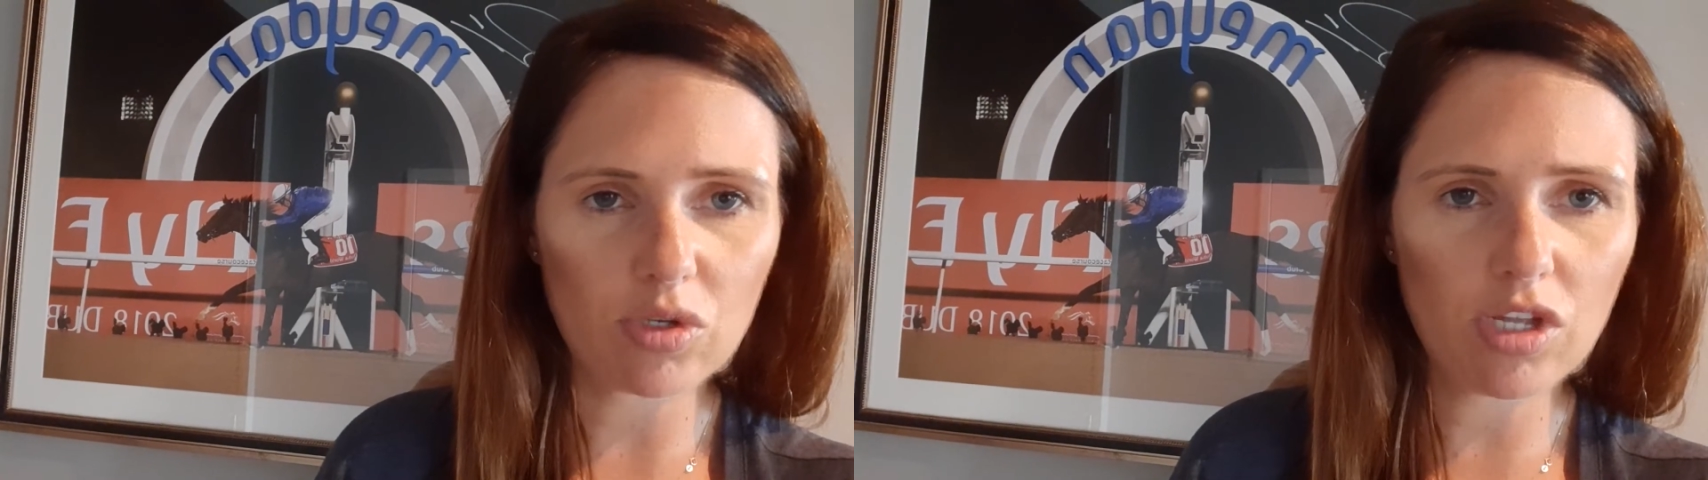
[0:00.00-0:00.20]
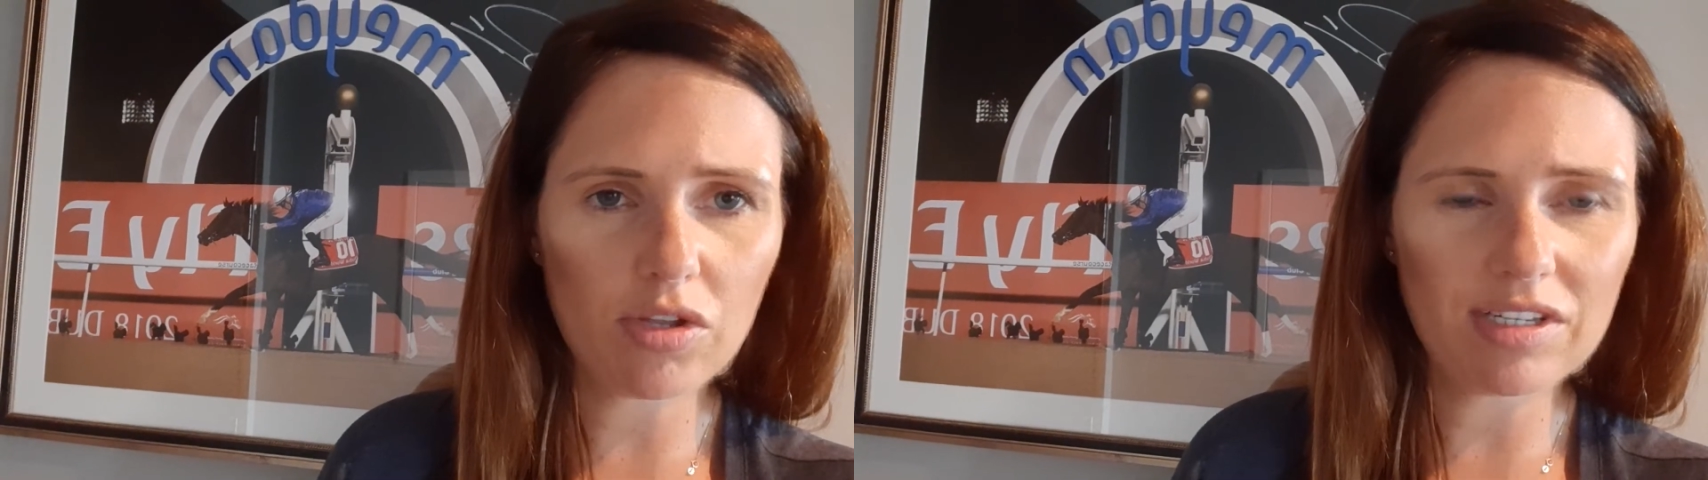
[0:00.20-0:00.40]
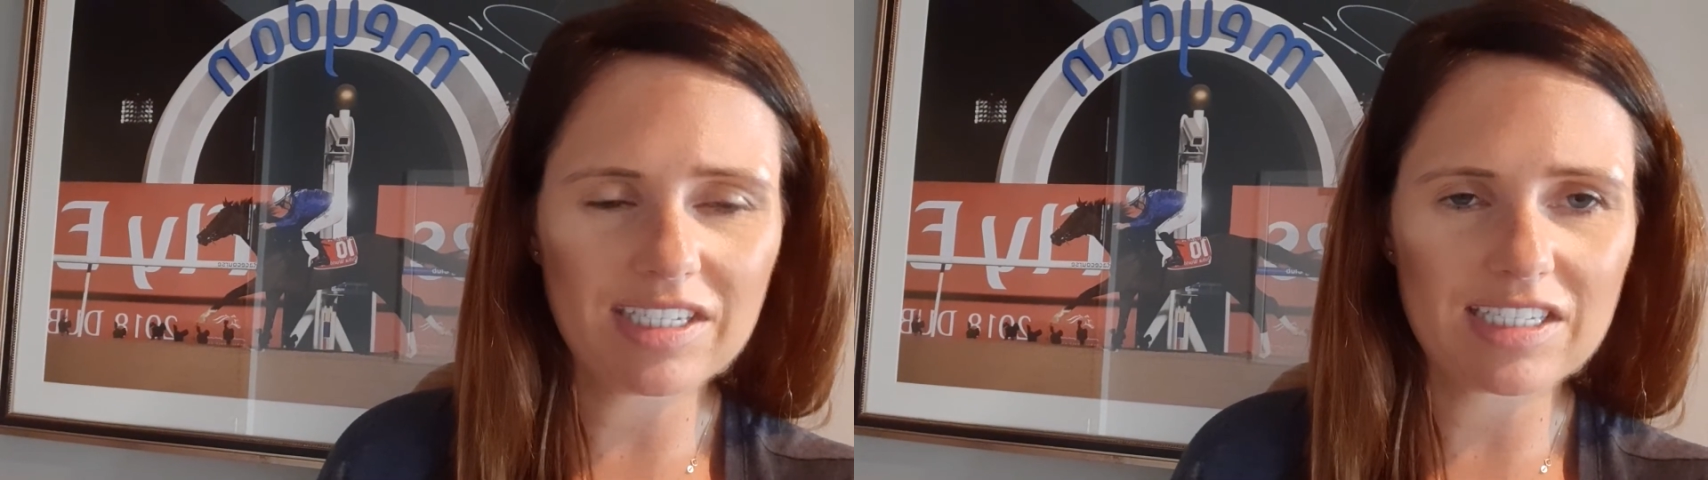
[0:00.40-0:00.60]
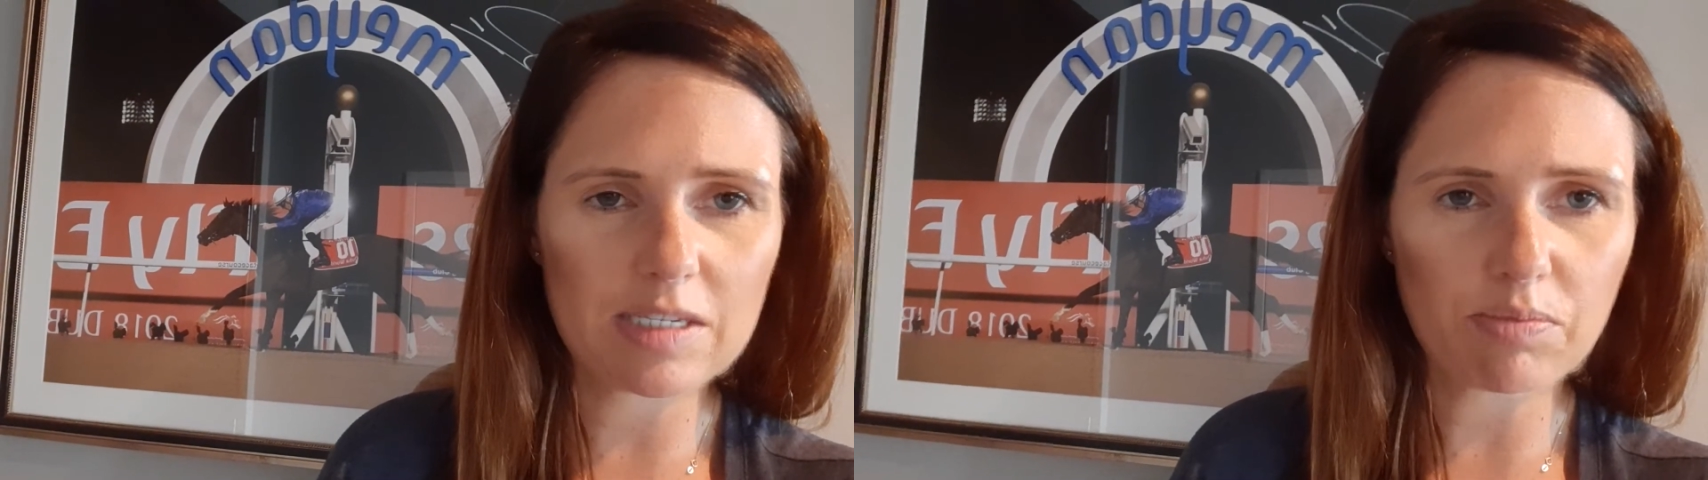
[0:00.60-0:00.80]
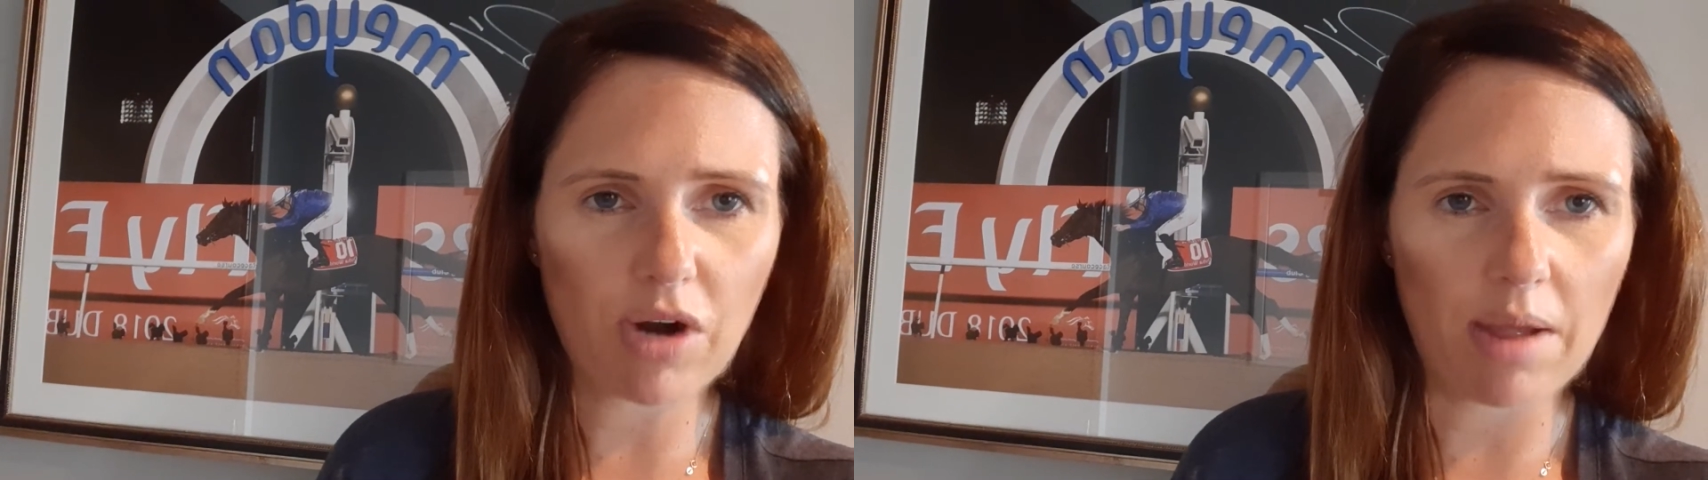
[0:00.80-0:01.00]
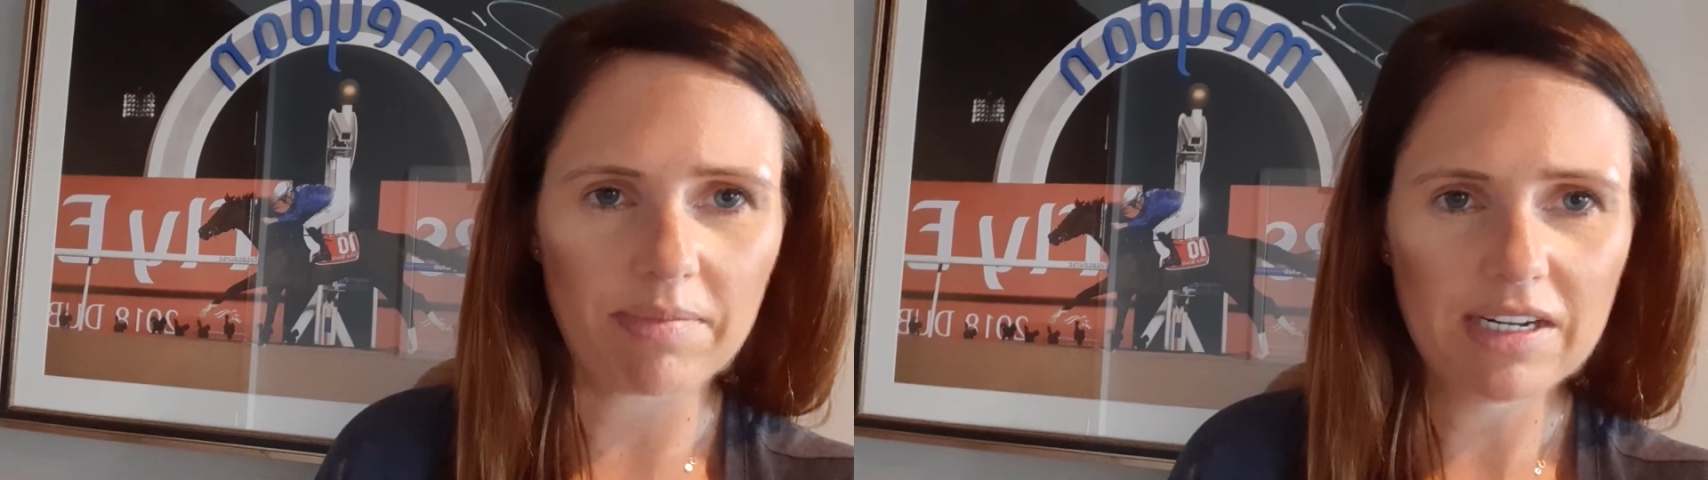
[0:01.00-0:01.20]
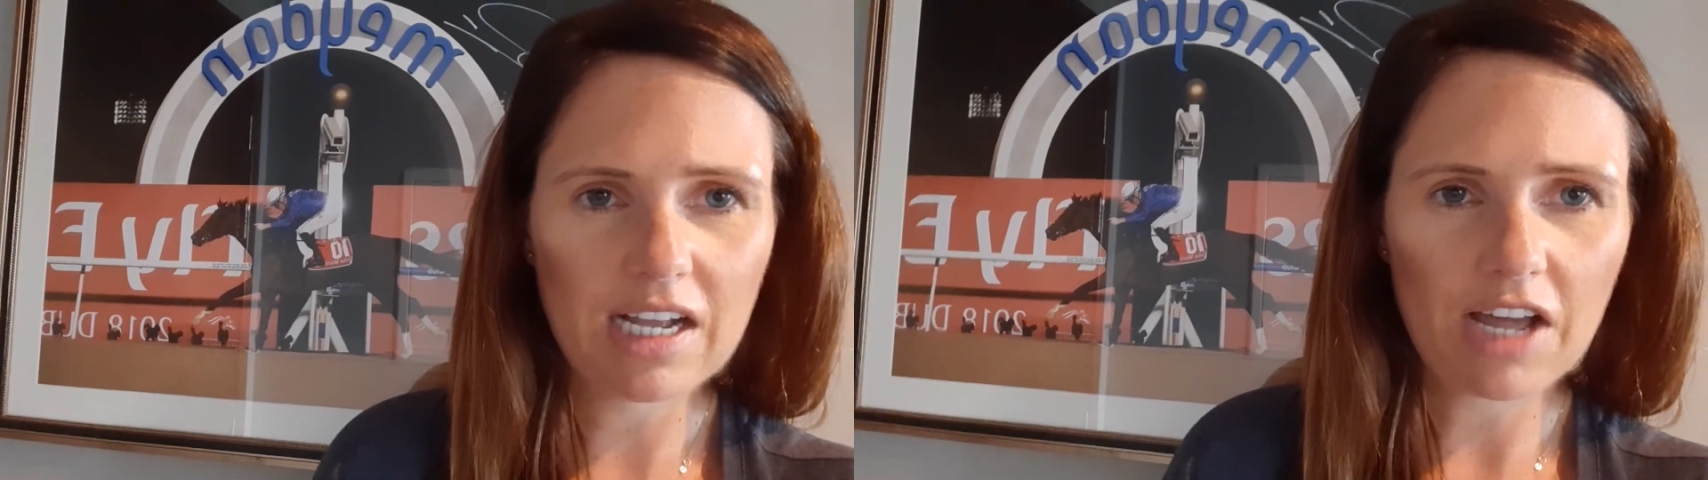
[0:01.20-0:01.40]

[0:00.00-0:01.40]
So although this is his prep,